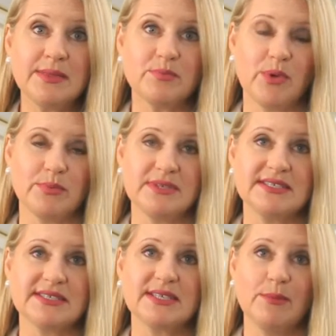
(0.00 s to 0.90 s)
the property to
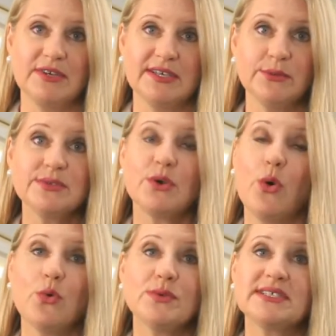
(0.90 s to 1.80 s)
someone else
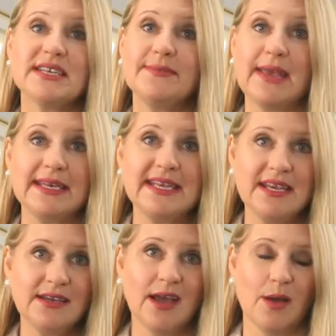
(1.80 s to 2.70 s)
or receive any
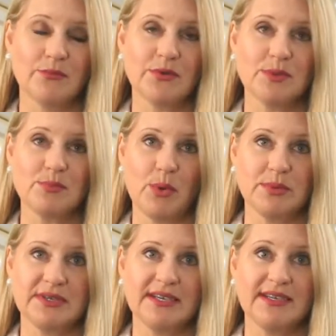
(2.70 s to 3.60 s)
income from the
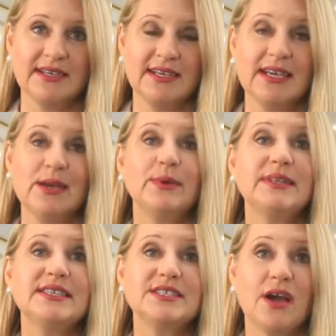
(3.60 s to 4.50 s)
property. When
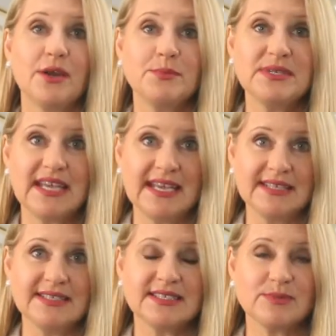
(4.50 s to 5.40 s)
the entitlement
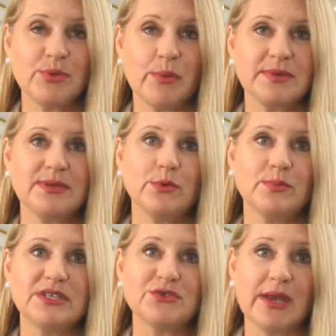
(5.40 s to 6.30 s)
ends, the property will
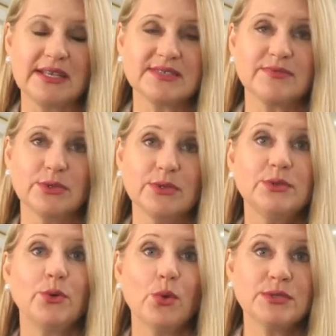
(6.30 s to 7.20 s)
be transferred
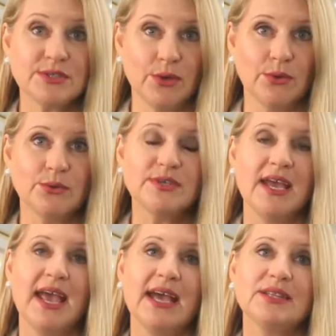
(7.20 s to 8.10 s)
or sold
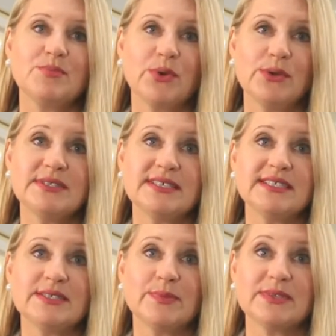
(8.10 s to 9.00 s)
and the
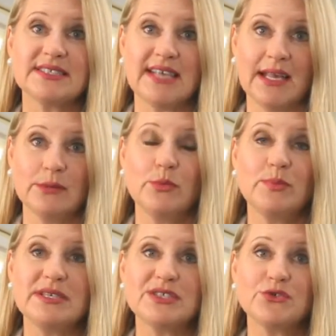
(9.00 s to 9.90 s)
proceeds of the sale will
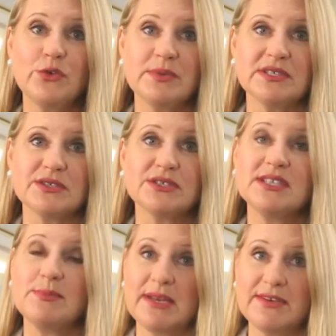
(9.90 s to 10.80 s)
be distributed to
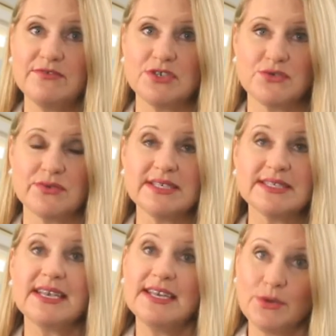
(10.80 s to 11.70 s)
the beneficiaries
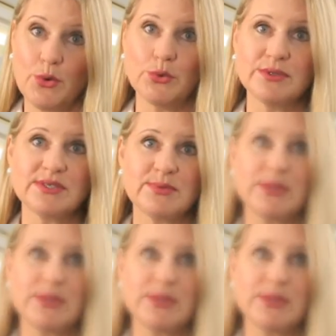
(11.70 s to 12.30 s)
in accordance with the